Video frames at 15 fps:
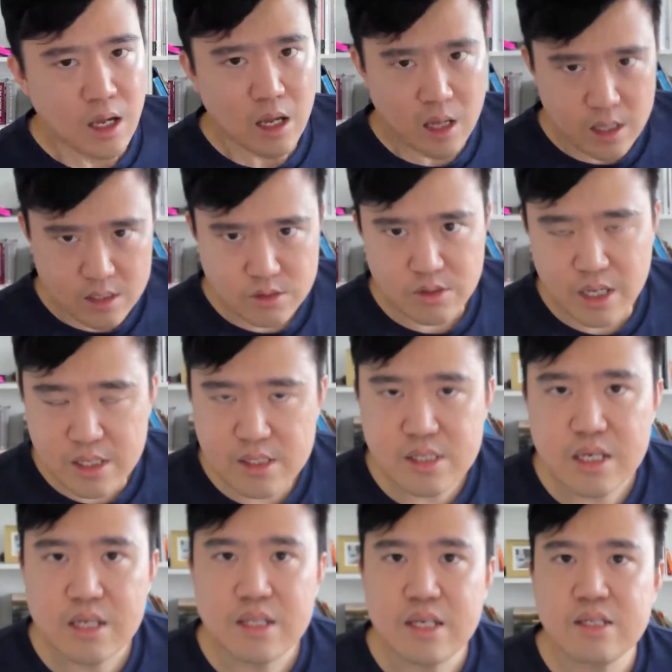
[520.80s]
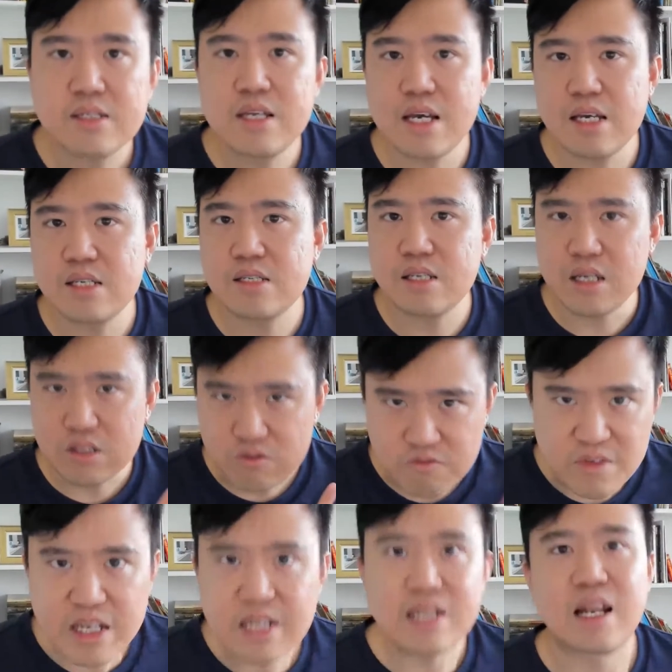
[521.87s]
As you can see these days, it's
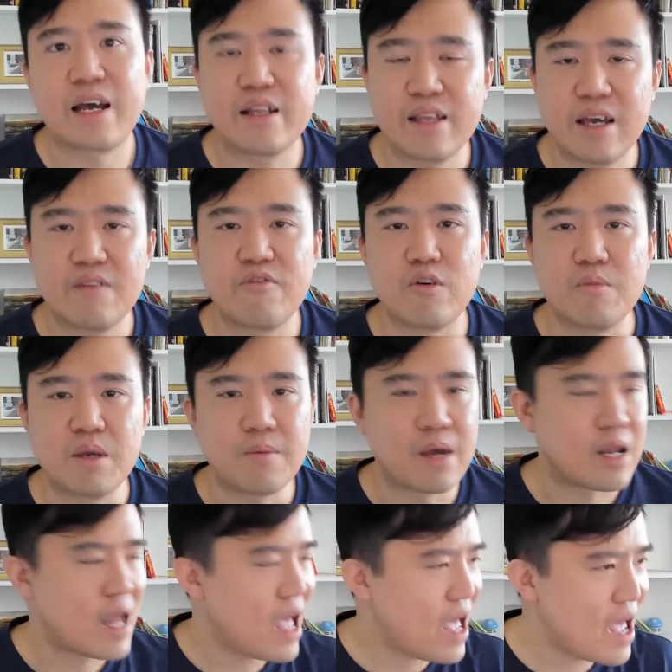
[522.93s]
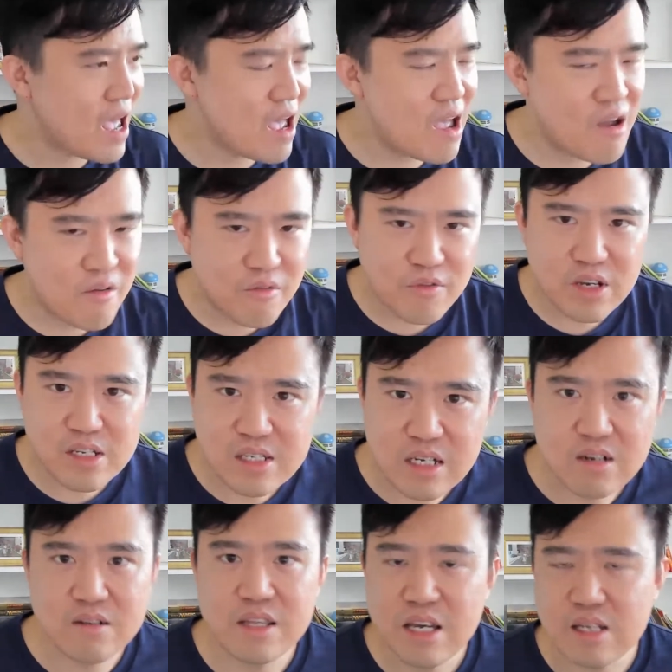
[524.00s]
really like that for me, man. Every
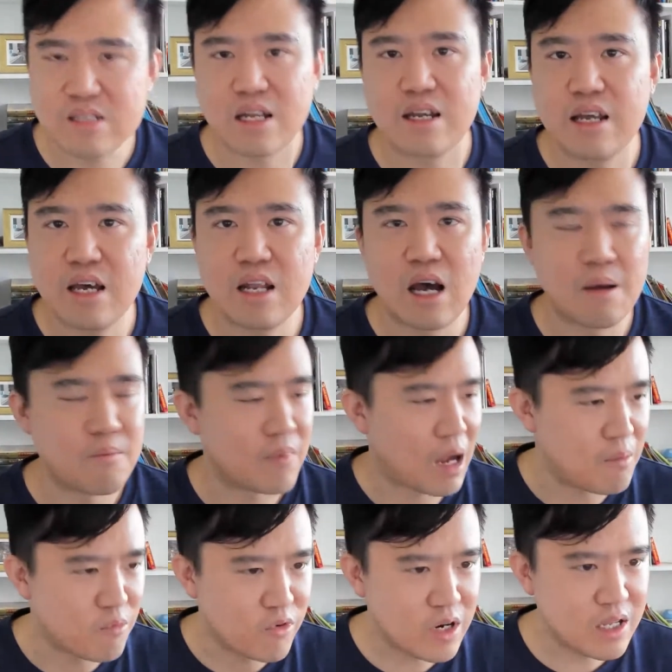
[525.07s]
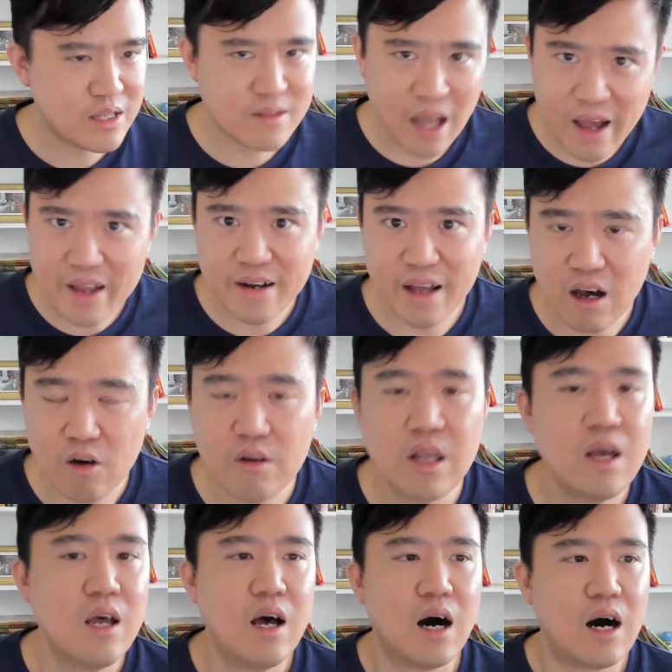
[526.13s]
single day is like that. I'm really tied down.
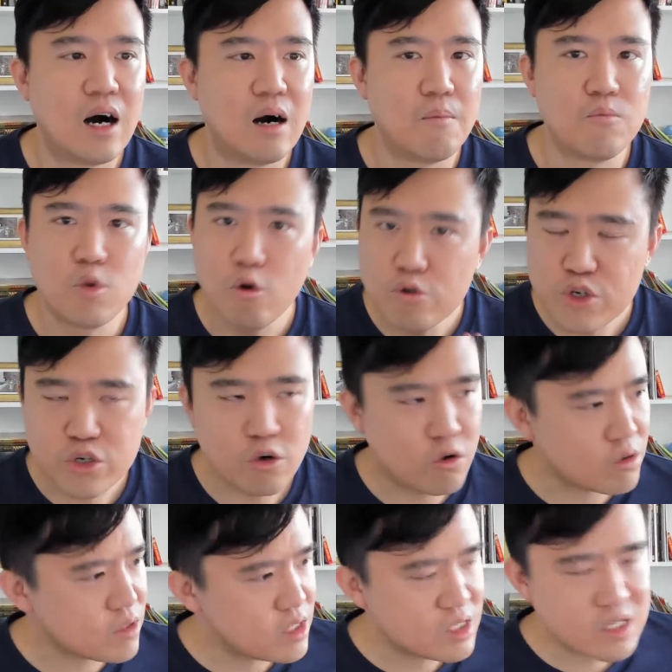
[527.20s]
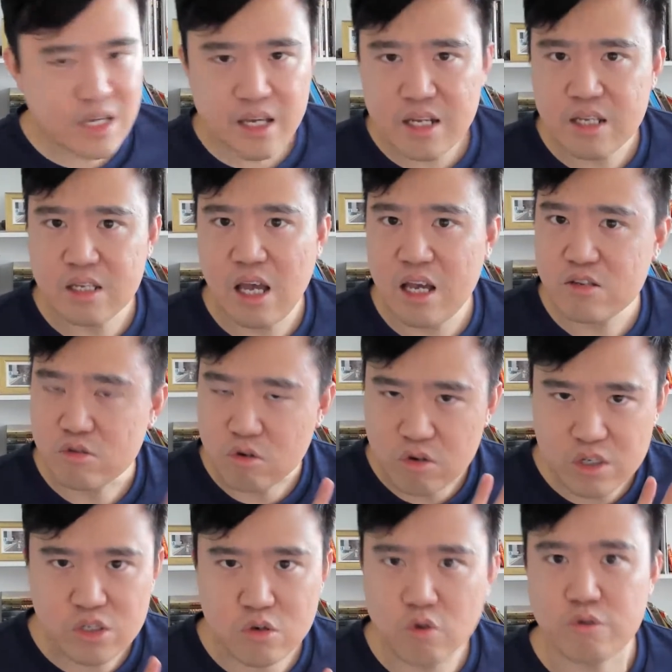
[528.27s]
No joke. This kid, it has to
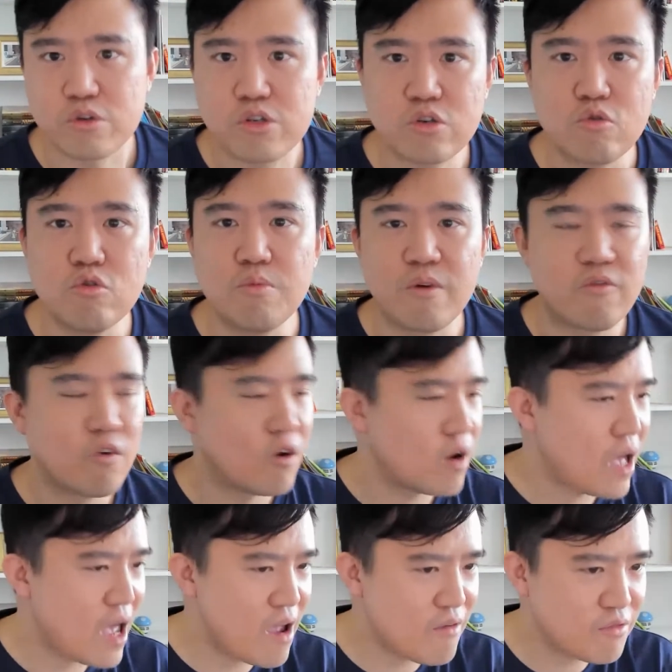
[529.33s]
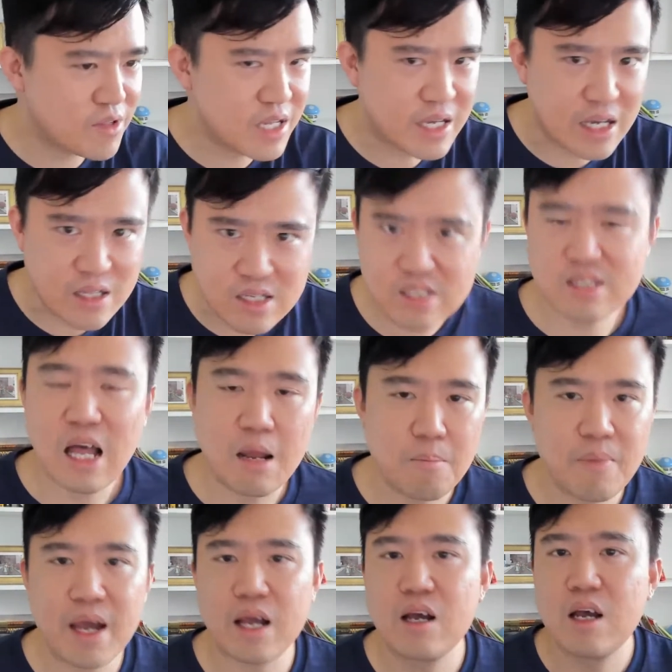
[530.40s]
go to school before everything can start
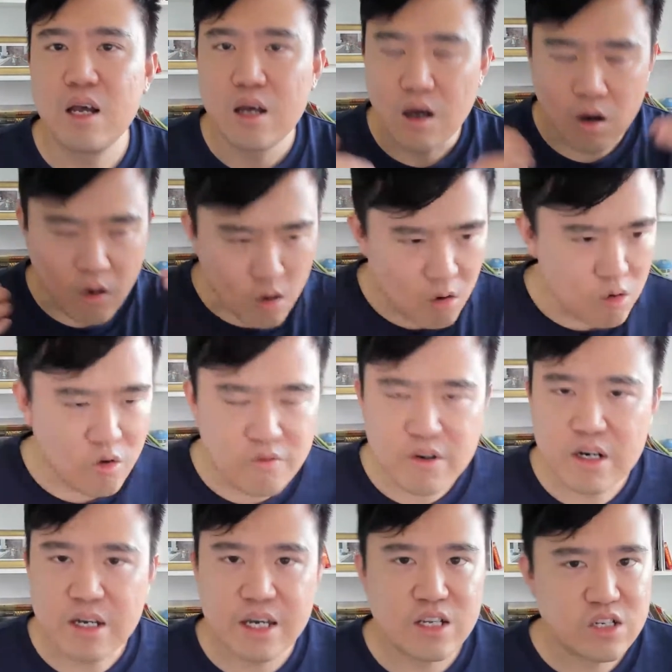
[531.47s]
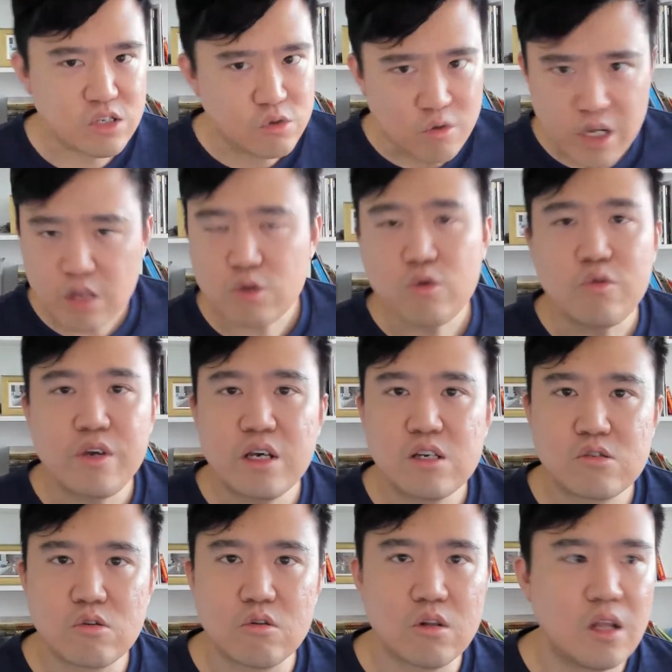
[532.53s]
back all over again. She's only 2
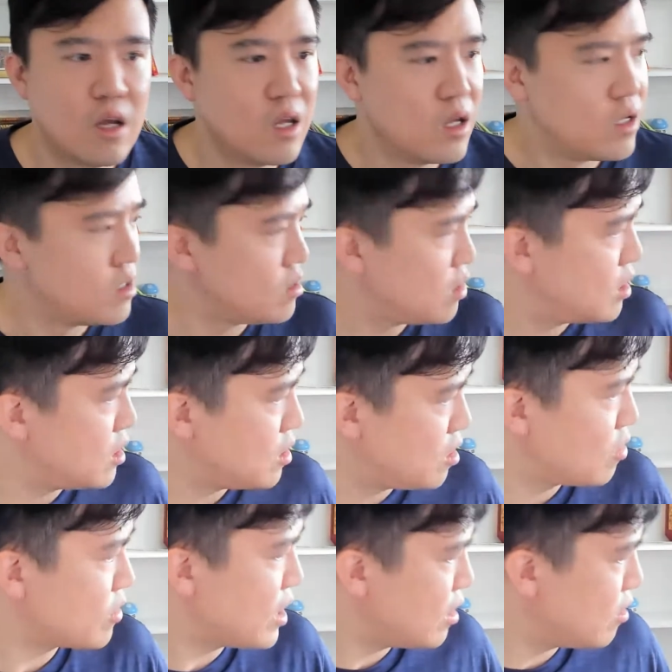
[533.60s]
years old. Okay.